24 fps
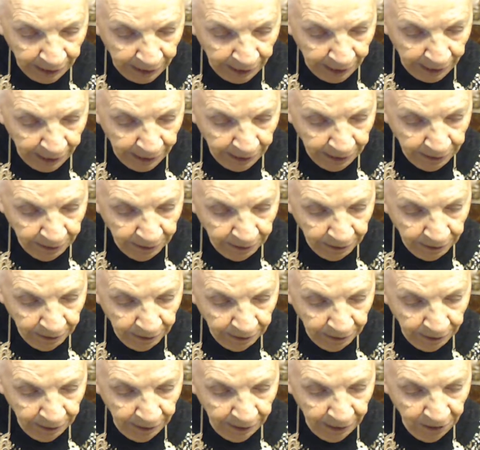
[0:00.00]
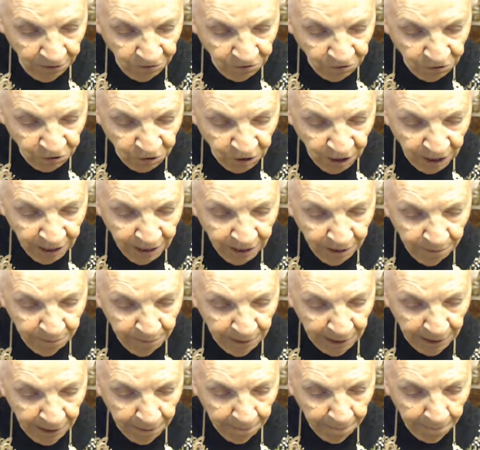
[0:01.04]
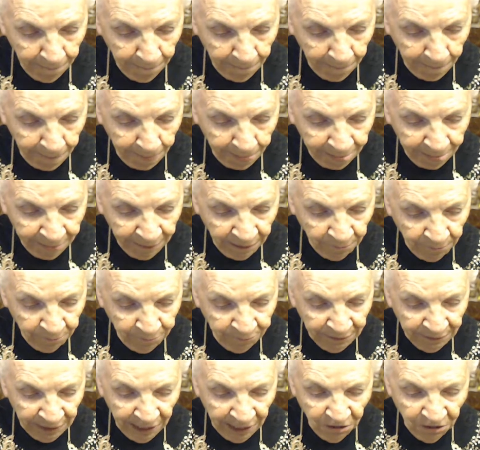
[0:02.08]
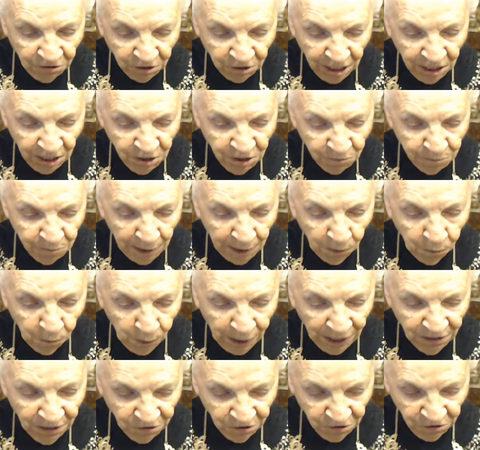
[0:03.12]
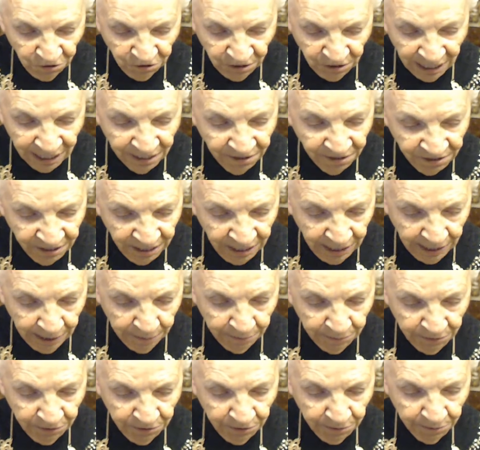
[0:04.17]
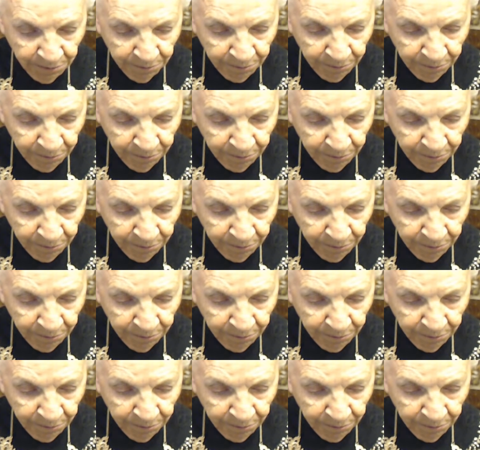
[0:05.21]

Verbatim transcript: and he has cheated me. He changed my wages 10 times,